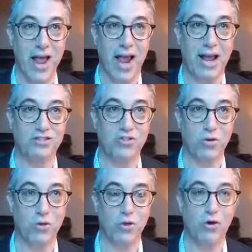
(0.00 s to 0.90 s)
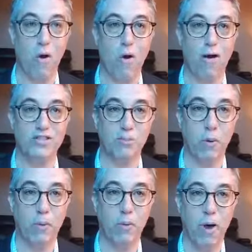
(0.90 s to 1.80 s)
and so their cost
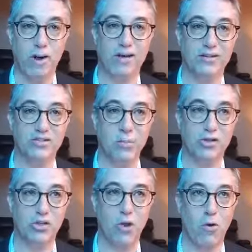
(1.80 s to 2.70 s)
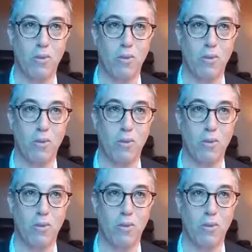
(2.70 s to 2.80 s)
per product is much lower,